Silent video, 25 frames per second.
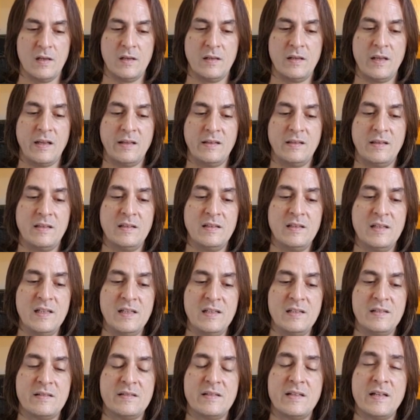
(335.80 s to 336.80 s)
That
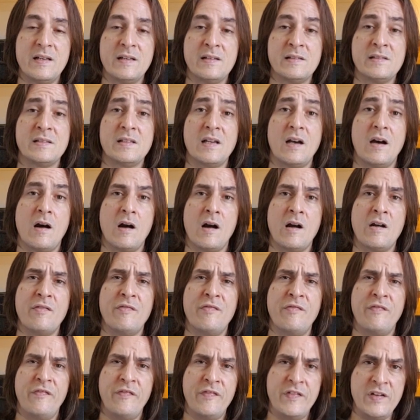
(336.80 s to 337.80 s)
these things are
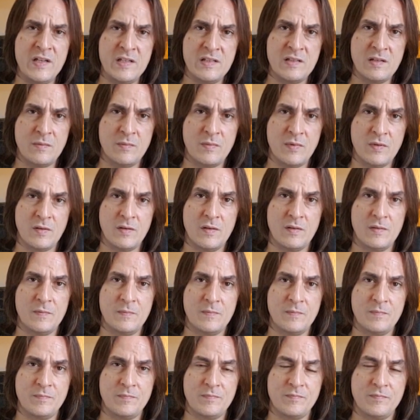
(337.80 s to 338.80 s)
feasible,
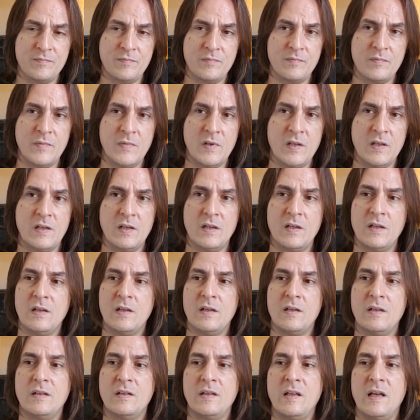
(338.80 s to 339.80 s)

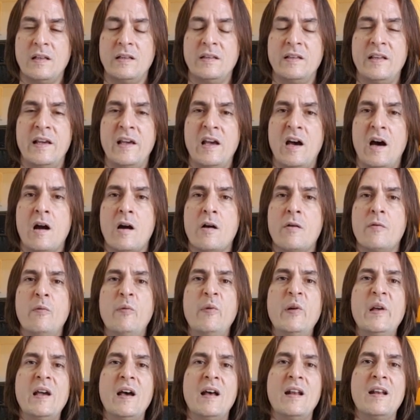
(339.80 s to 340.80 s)
that they are
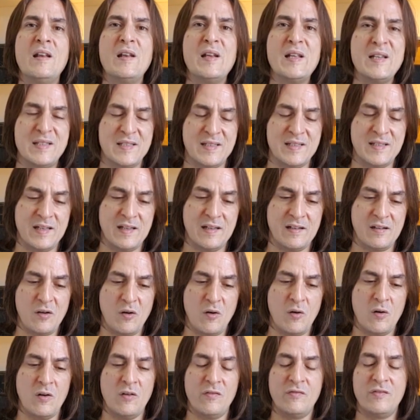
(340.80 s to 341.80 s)
realistic.
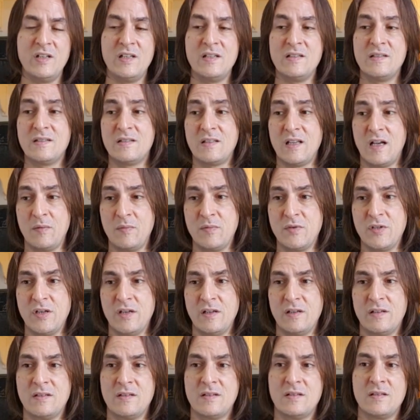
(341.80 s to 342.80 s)
All of these
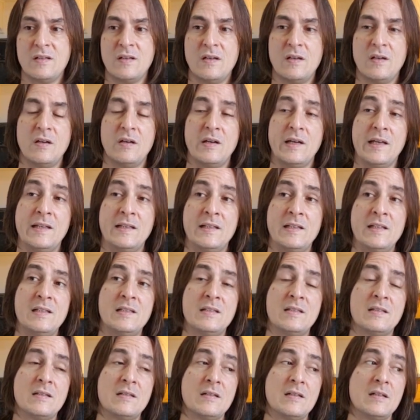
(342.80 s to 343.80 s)
subjects and
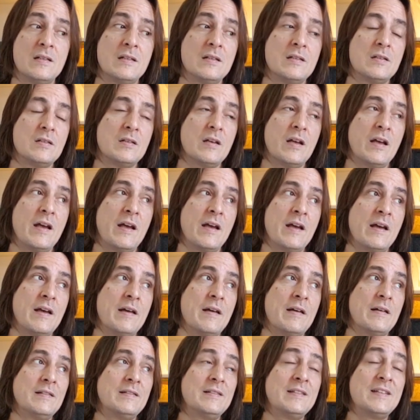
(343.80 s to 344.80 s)
these
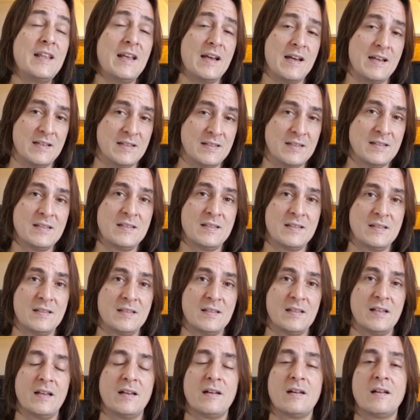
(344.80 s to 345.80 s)
uh,
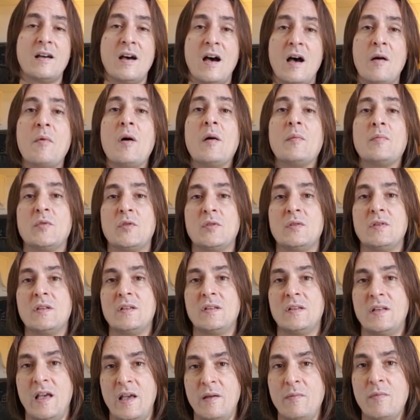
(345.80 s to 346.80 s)
tests can come up to the
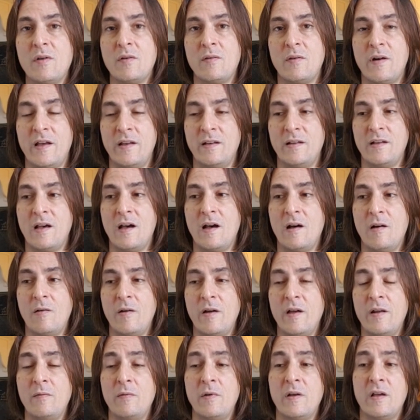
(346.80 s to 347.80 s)
table right
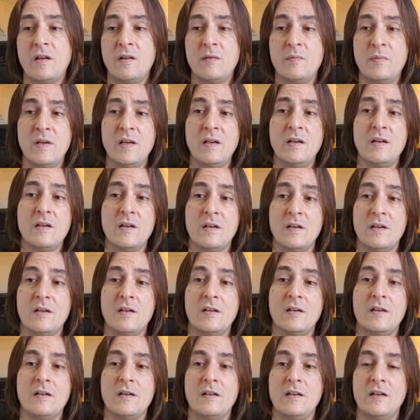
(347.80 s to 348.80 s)
now, and we could be
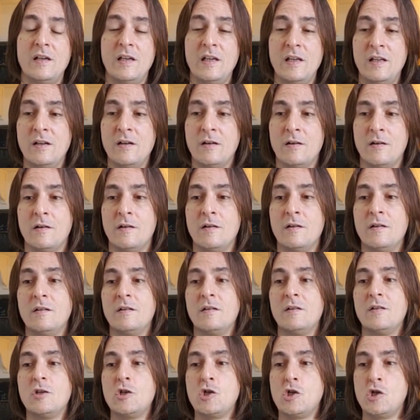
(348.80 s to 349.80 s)
either
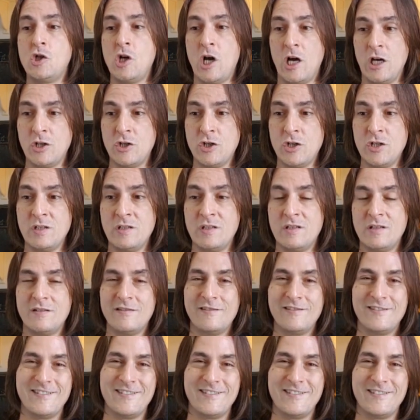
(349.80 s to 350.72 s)
judges